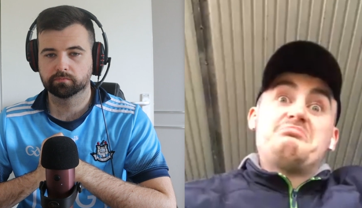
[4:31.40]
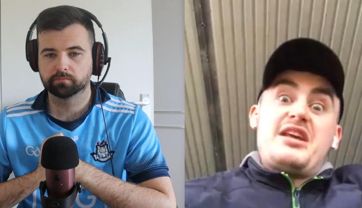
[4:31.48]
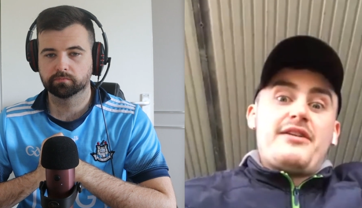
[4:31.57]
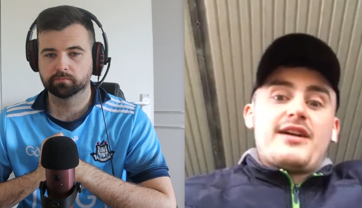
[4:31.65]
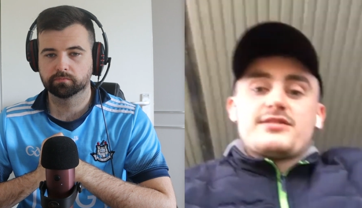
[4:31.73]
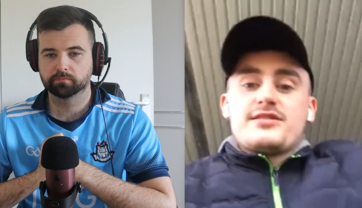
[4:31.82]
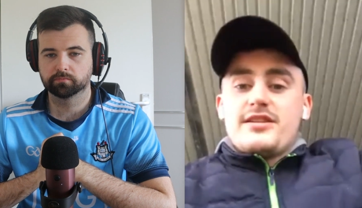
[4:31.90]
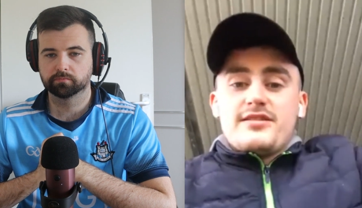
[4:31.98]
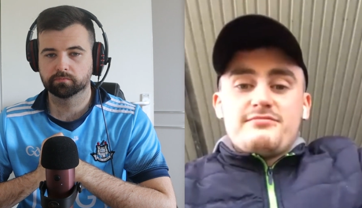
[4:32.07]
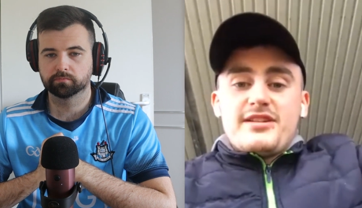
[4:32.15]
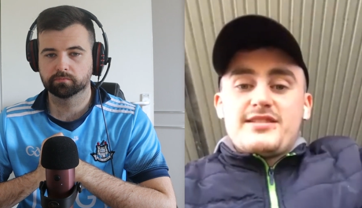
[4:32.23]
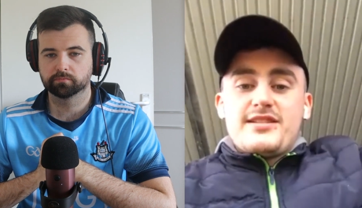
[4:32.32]
Speaker 1: if
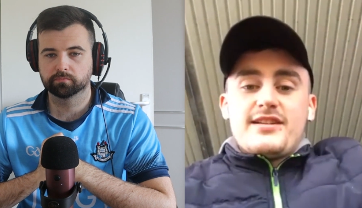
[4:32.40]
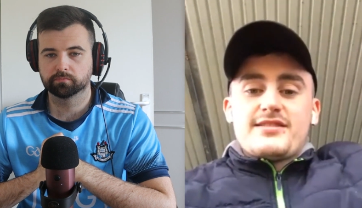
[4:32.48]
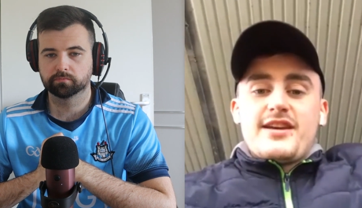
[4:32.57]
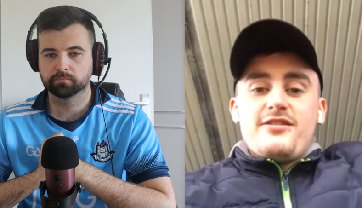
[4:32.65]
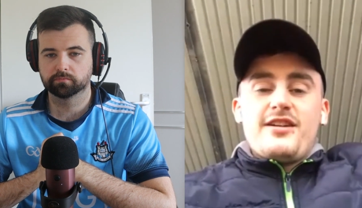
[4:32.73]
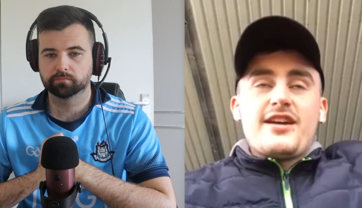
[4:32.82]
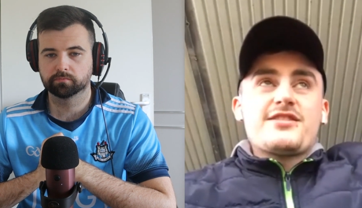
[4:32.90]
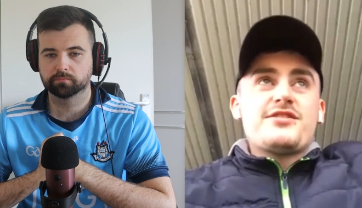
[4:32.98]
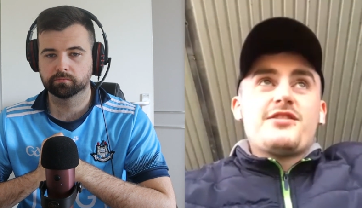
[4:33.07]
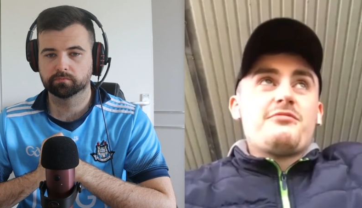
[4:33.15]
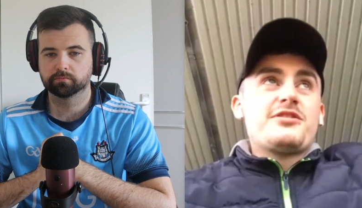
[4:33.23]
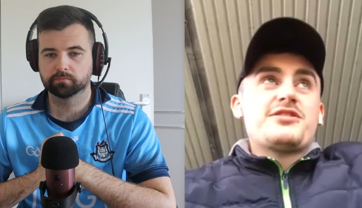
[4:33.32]
Anthony is there
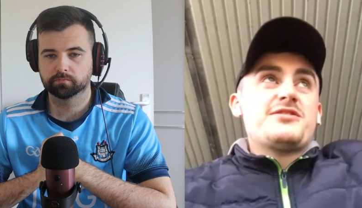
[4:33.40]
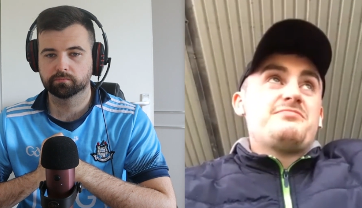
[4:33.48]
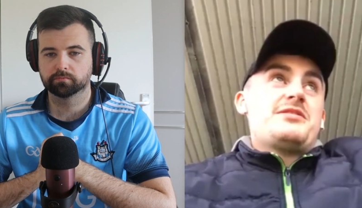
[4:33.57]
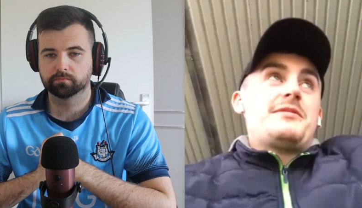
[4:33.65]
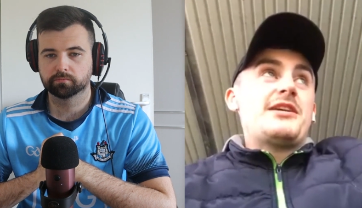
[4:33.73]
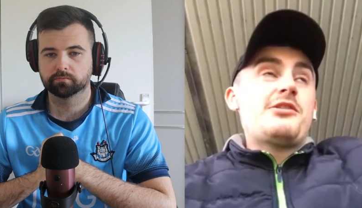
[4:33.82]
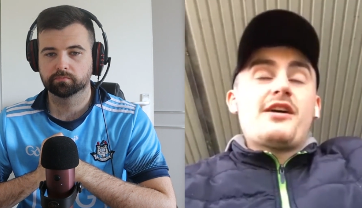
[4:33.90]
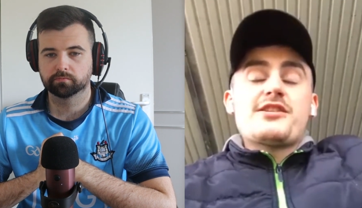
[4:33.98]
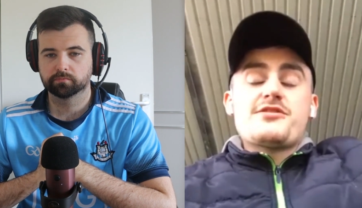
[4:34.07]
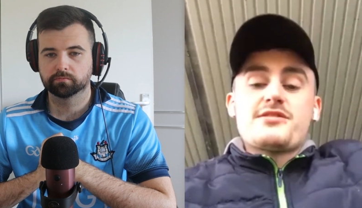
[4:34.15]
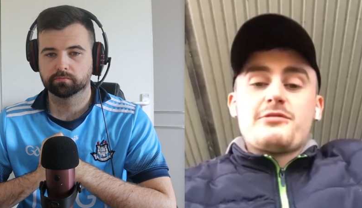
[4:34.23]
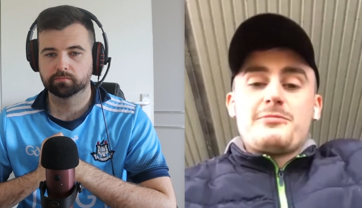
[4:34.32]
next year, which I mean,
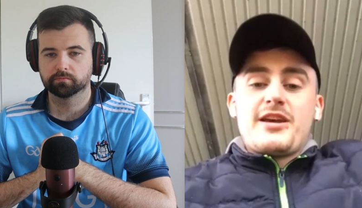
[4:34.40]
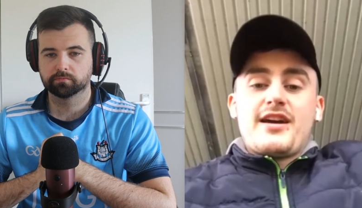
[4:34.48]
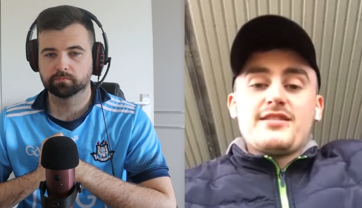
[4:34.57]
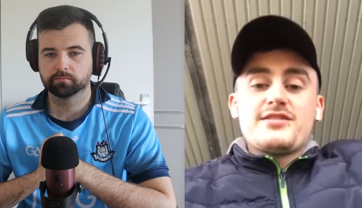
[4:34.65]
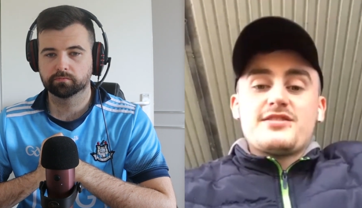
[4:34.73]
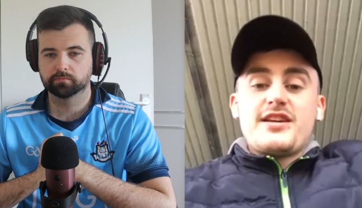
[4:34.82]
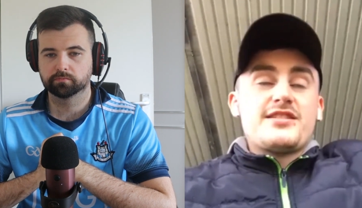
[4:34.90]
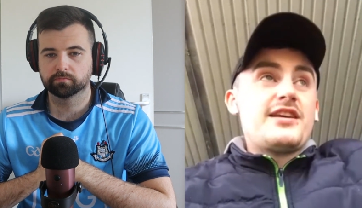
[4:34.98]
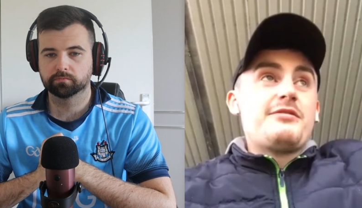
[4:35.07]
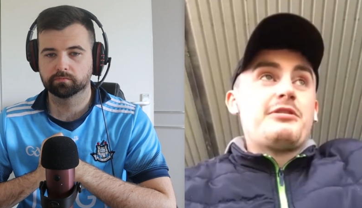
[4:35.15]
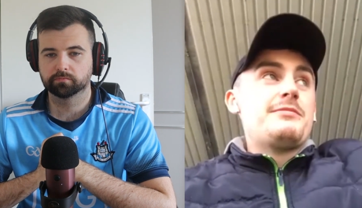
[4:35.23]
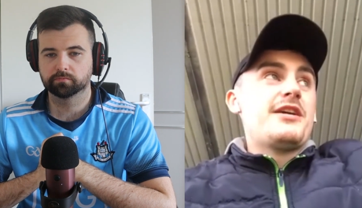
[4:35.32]
questions will be asked. It,
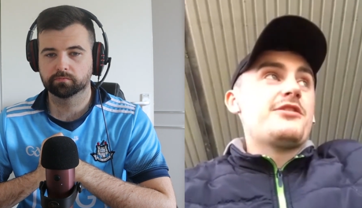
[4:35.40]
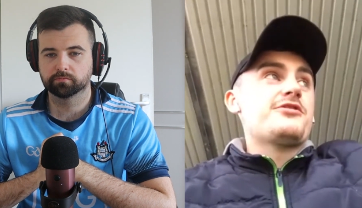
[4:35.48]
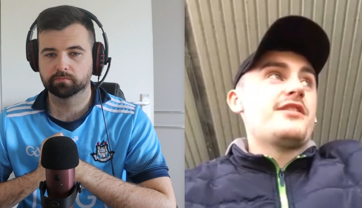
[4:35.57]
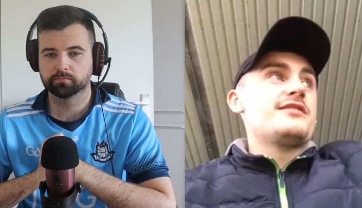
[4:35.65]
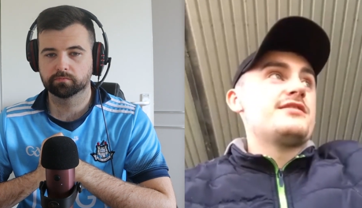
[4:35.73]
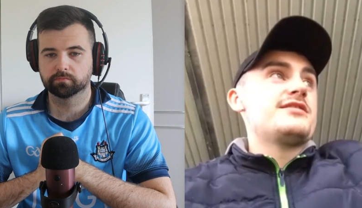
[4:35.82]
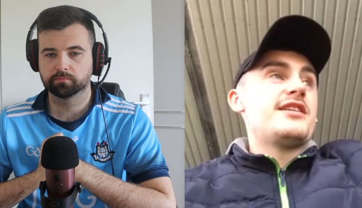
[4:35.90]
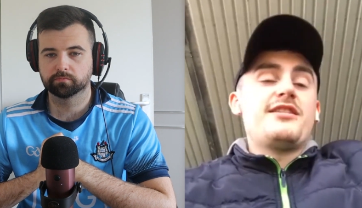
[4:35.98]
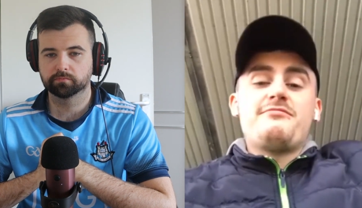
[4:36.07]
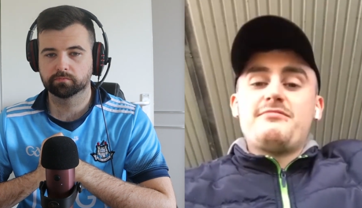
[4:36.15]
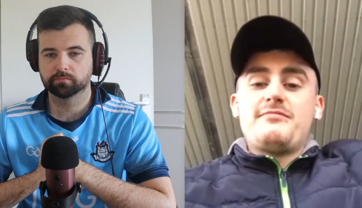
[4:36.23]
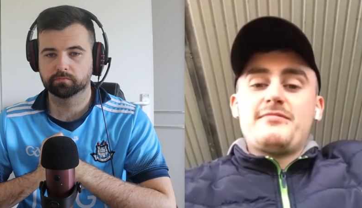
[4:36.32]
it will be interesting to
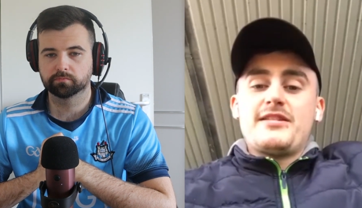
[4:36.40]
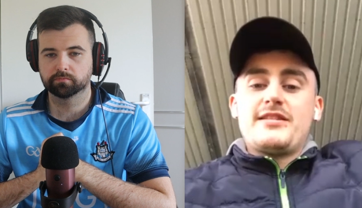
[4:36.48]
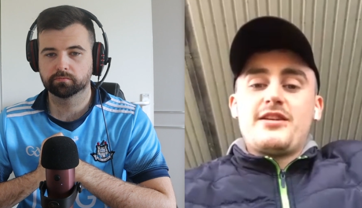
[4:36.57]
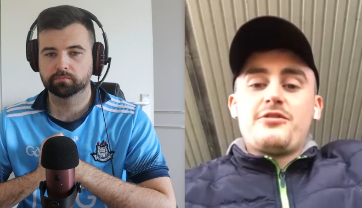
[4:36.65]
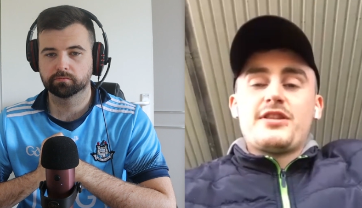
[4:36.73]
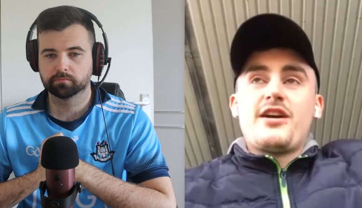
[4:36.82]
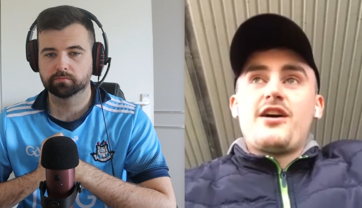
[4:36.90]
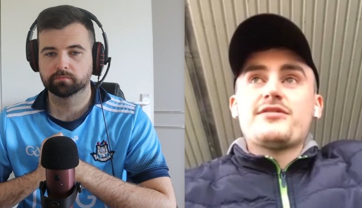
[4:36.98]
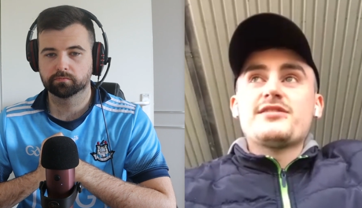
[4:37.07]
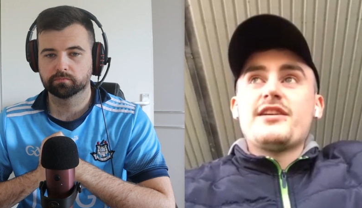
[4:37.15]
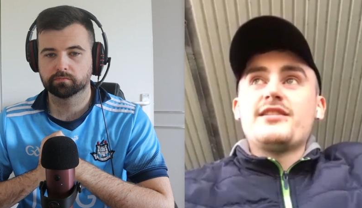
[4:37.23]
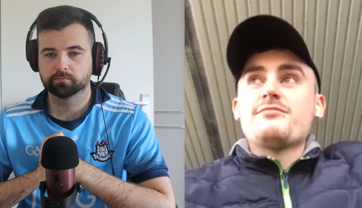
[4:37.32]
see, you know, the
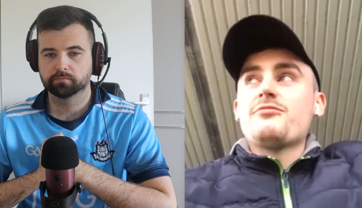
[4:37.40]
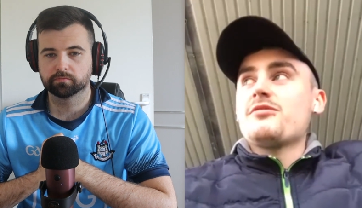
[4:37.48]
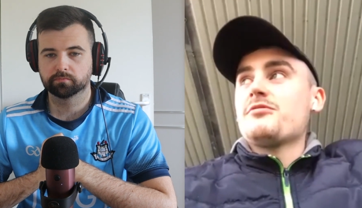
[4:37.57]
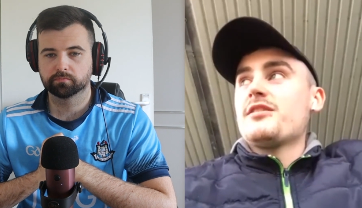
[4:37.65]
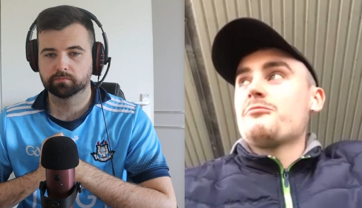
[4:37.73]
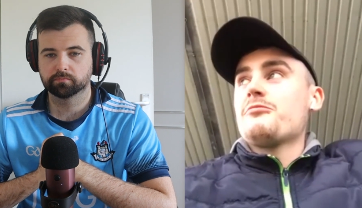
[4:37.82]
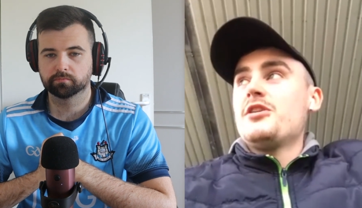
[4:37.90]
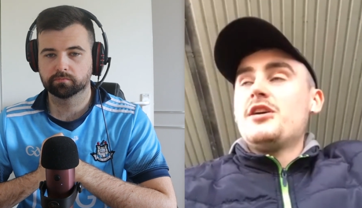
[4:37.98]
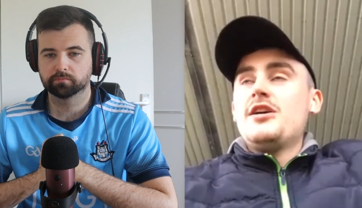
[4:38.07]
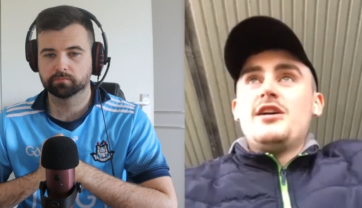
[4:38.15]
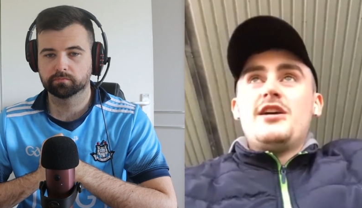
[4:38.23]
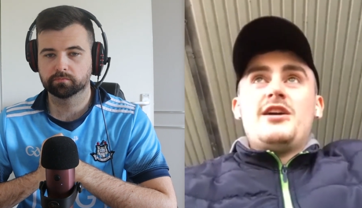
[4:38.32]
off season what what
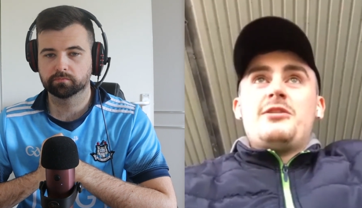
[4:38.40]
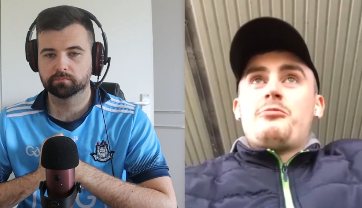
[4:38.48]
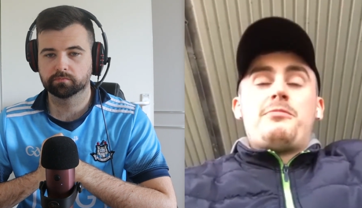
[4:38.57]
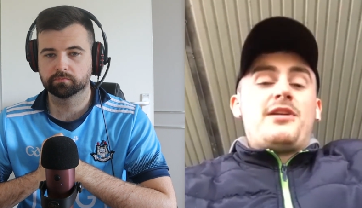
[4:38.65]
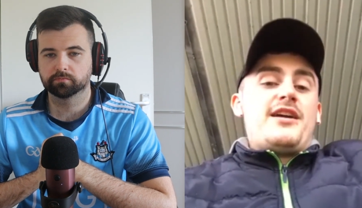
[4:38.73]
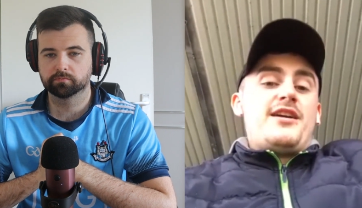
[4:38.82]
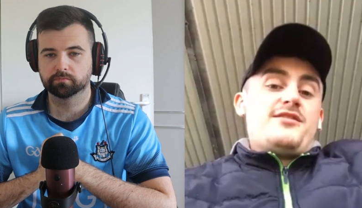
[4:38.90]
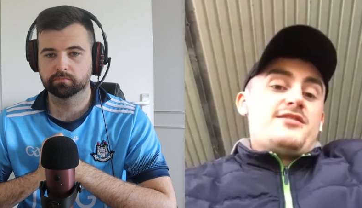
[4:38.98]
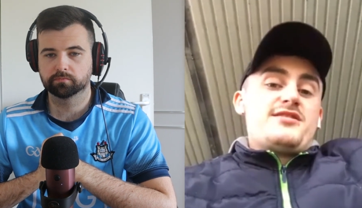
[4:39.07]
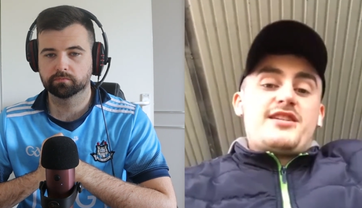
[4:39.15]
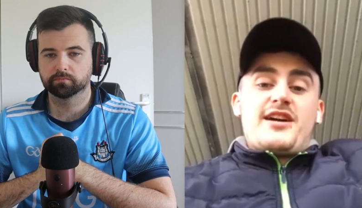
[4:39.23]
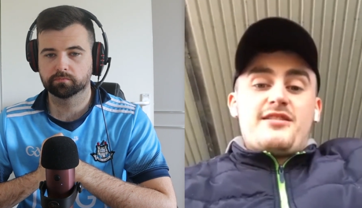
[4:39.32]
what
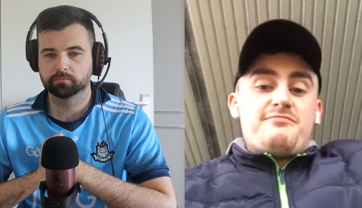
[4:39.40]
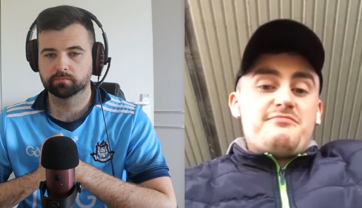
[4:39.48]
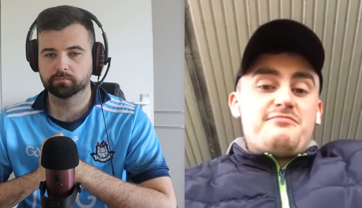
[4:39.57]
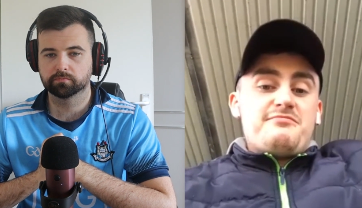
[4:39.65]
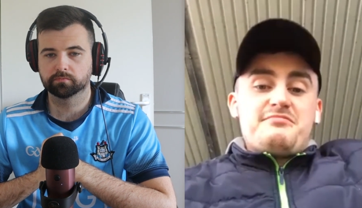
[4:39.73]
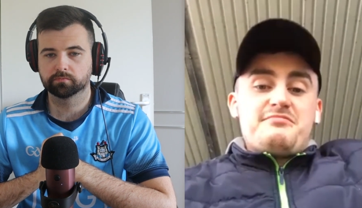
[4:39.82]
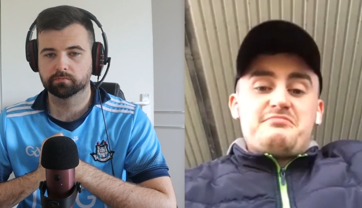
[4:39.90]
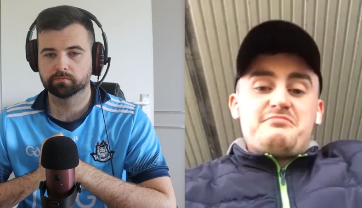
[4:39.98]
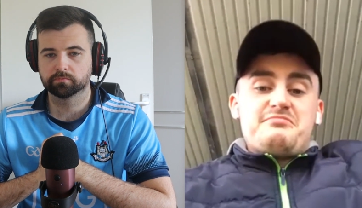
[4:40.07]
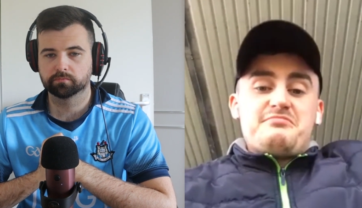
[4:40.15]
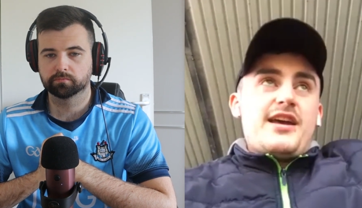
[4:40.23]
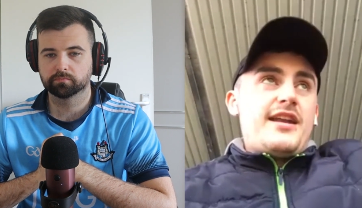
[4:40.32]
players are playing